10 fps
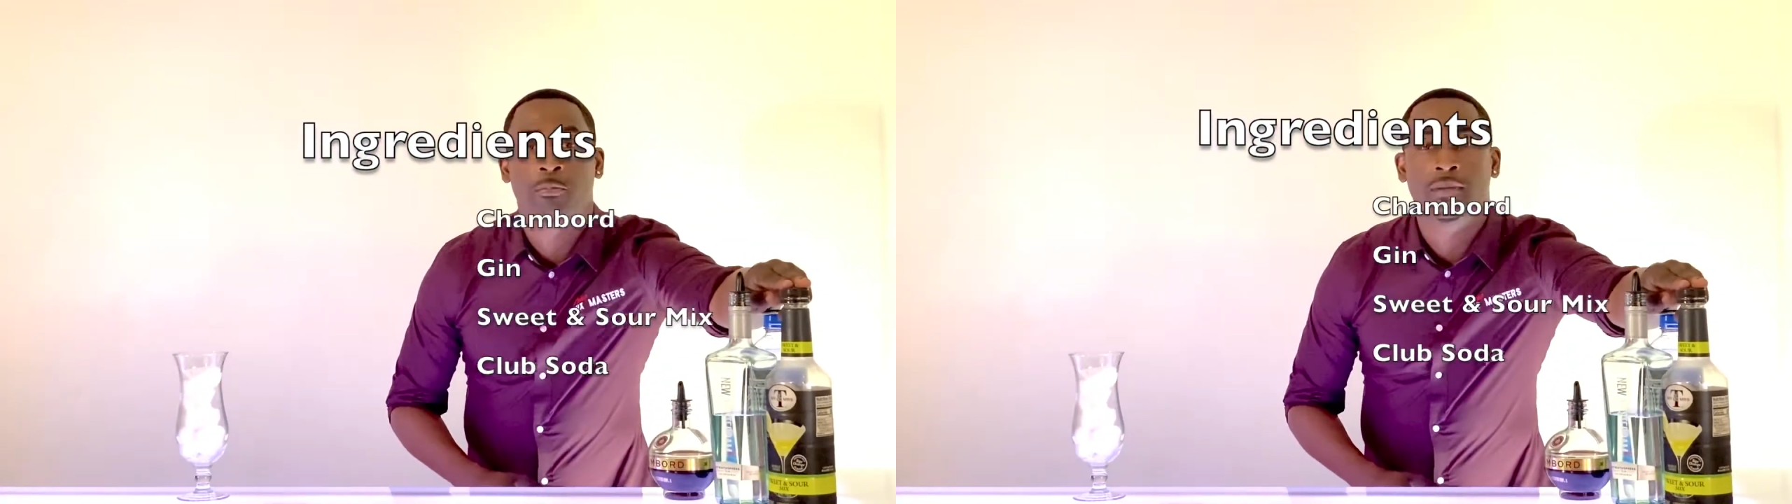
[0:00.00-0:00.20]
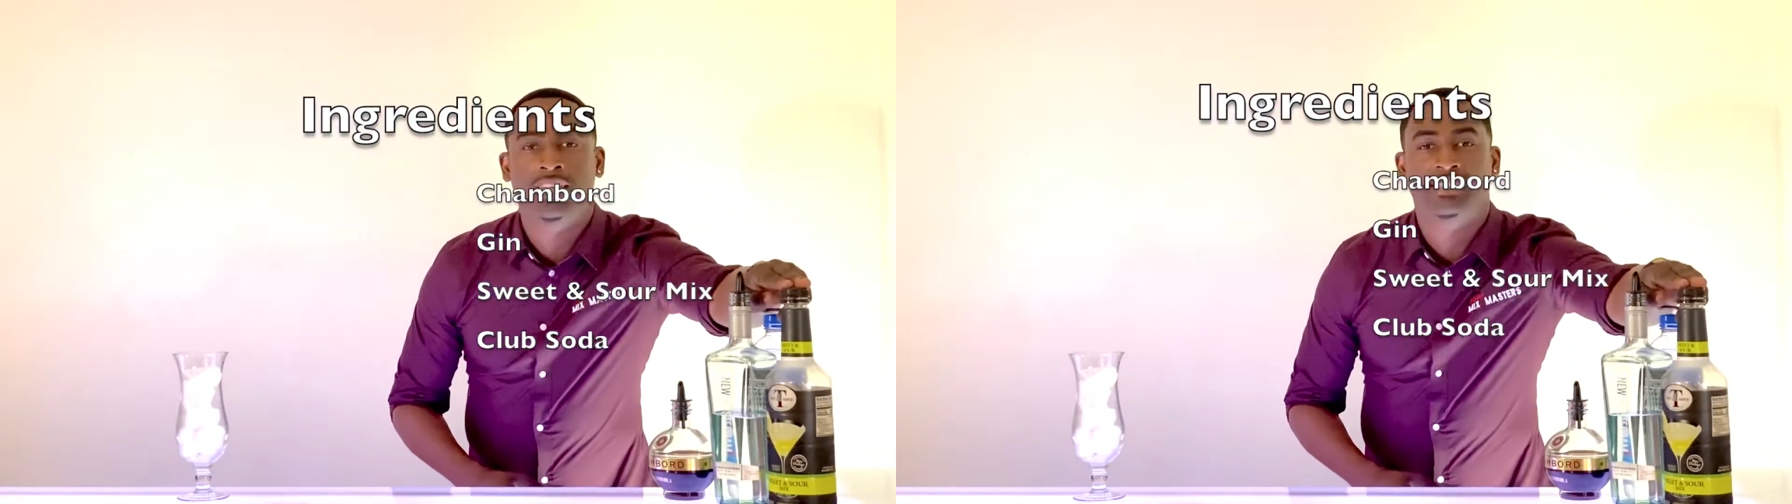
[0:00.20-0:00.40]

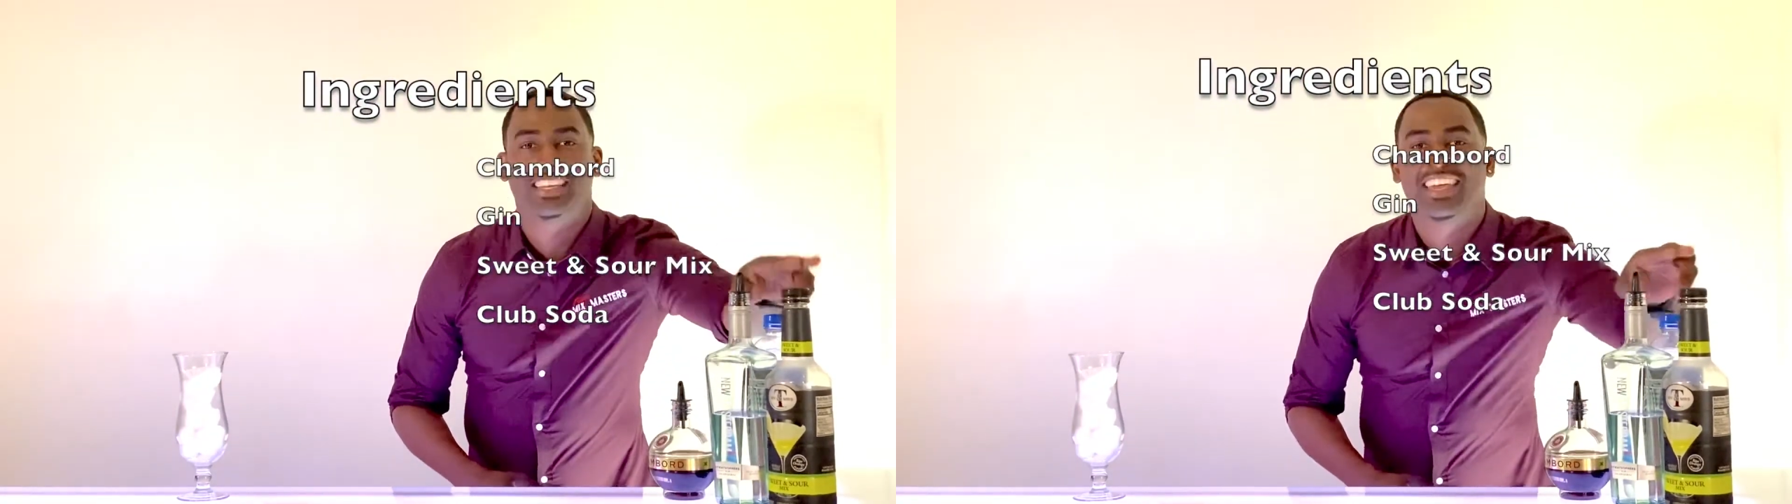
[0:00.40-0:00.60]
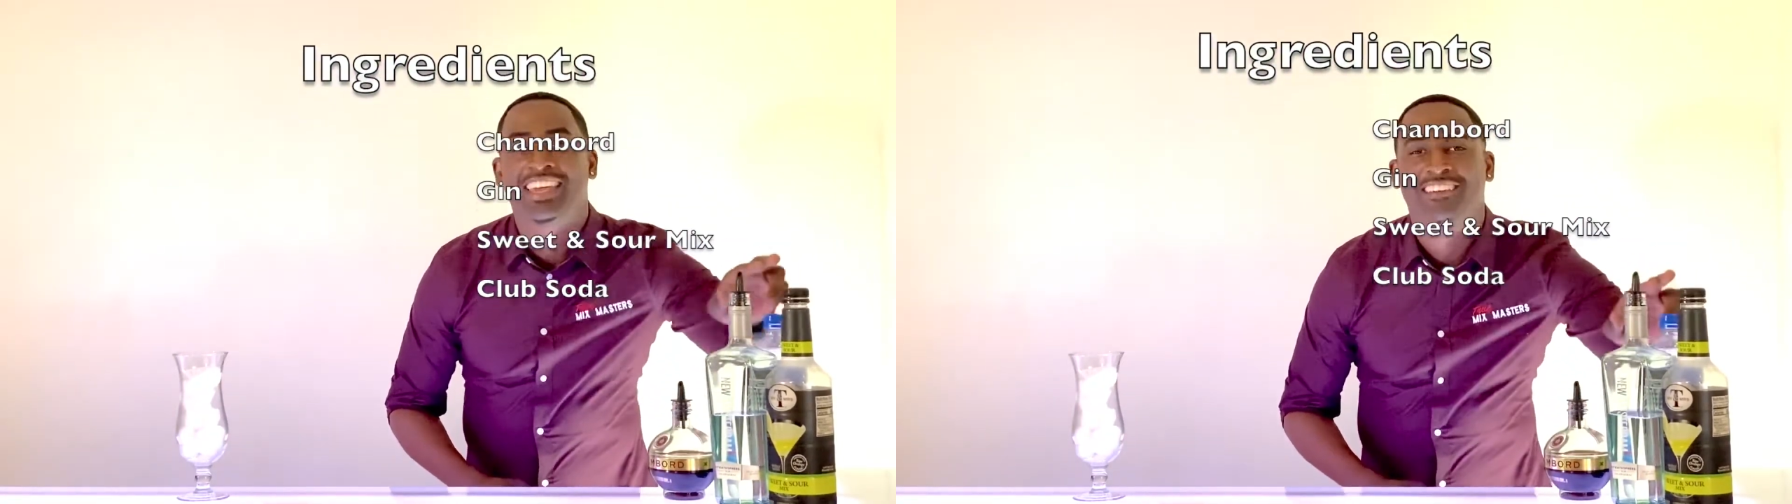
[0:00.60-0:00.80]
mix,
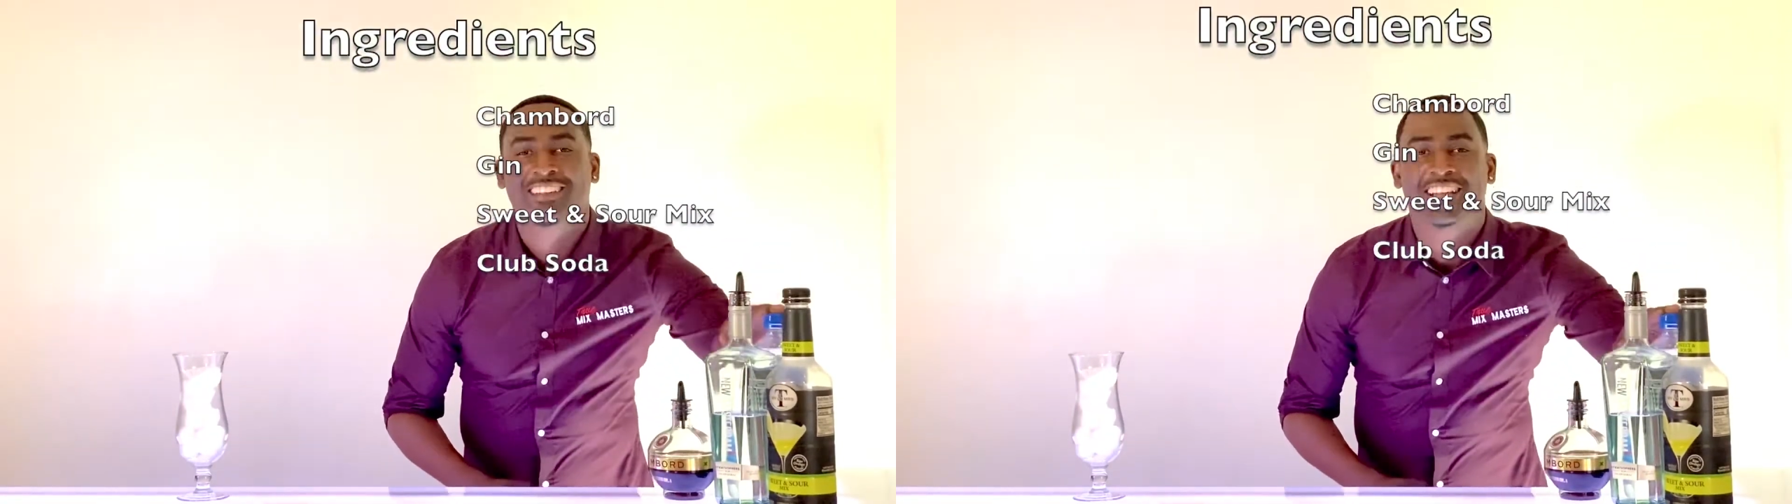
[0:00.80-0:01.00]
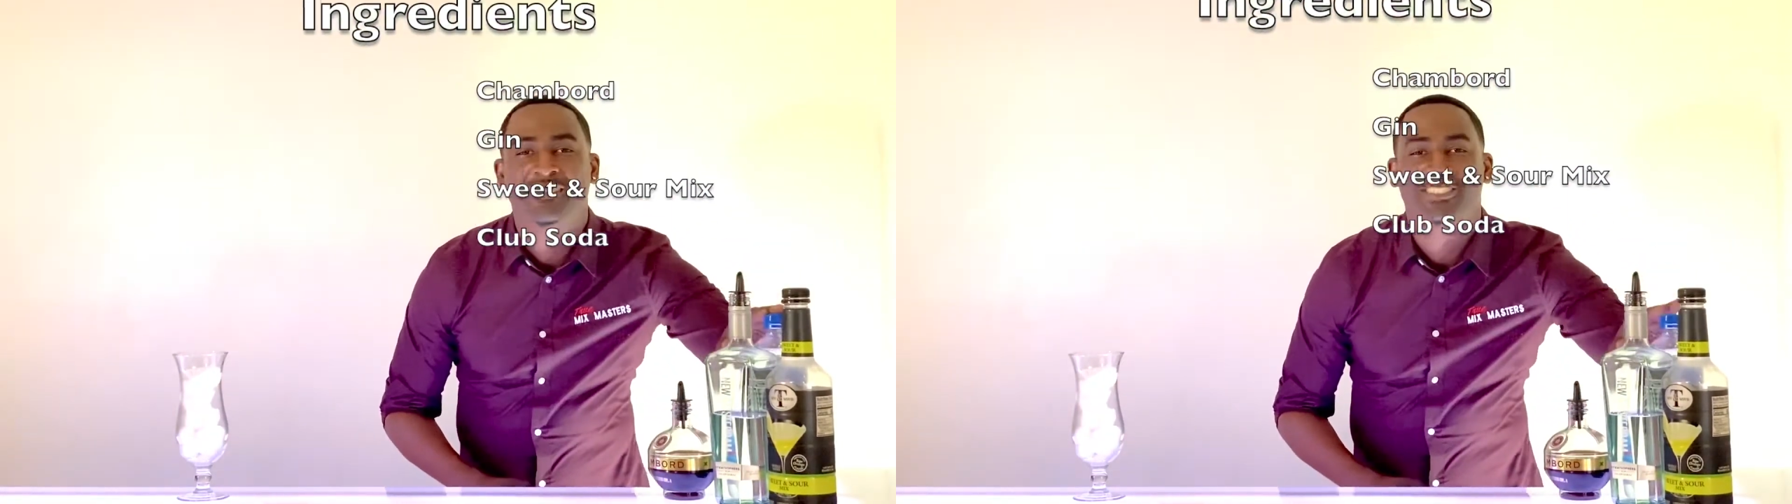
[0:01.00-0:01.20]
and
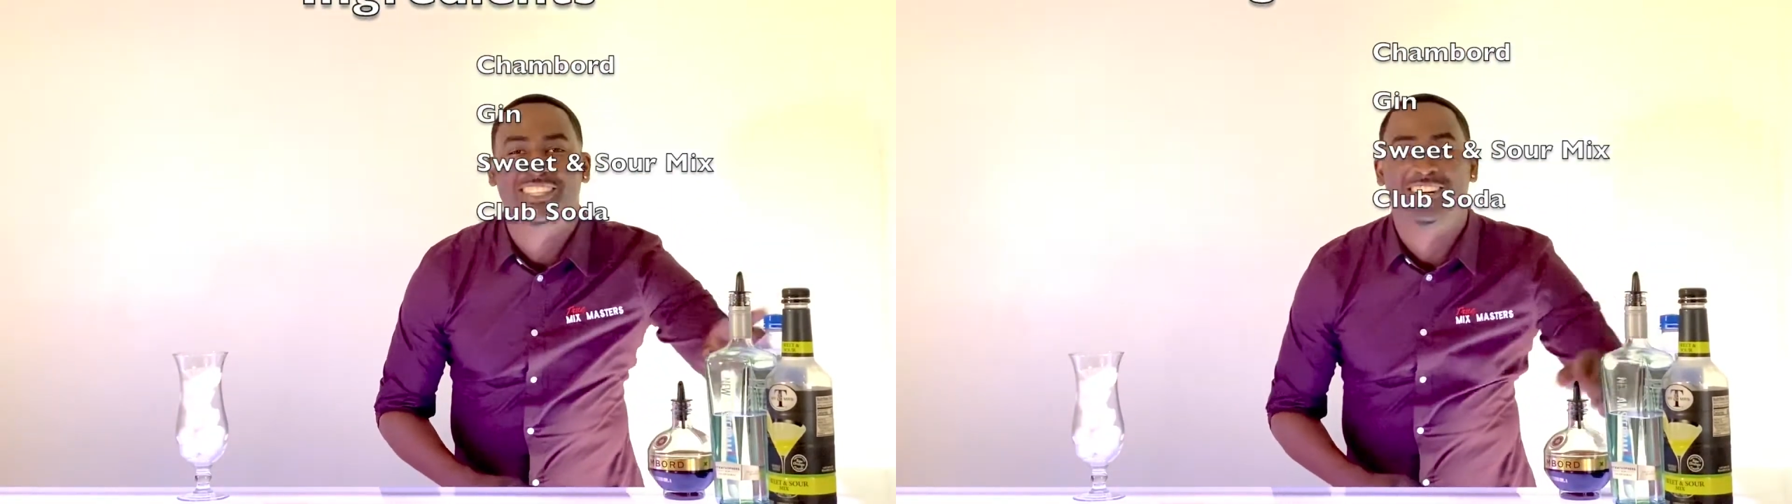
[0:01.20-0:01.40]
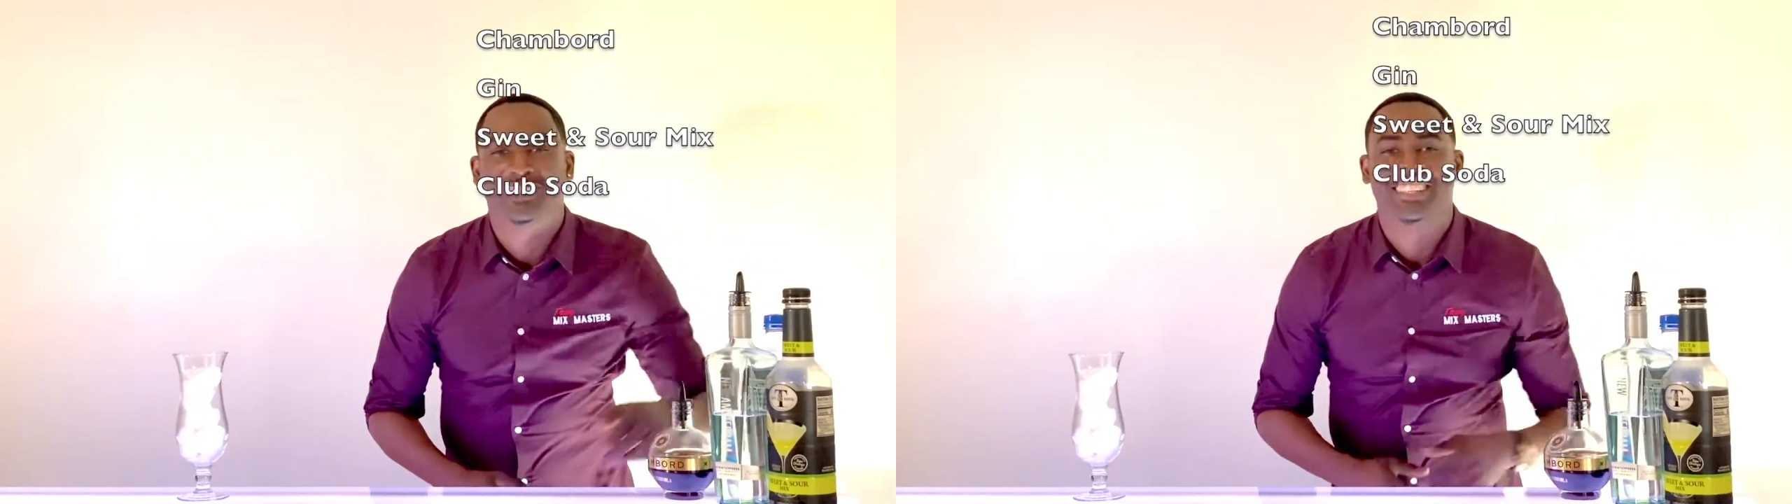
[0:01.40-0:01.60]
club
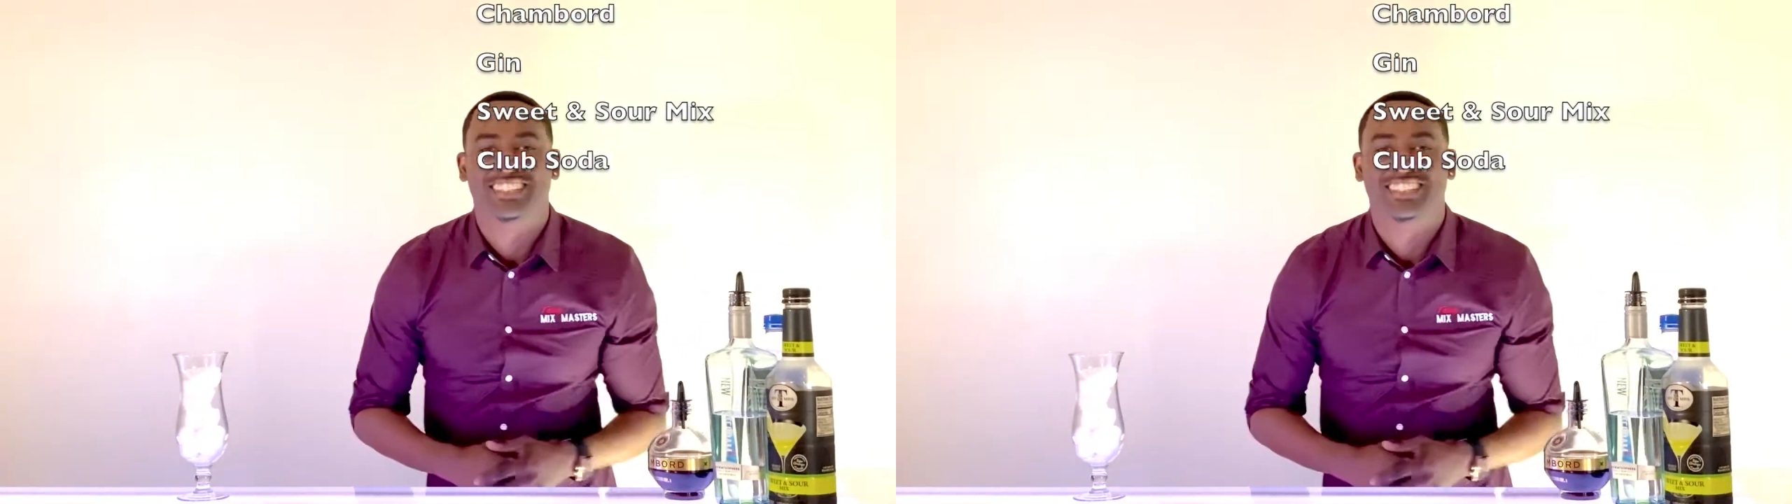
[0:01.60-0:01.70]
soda.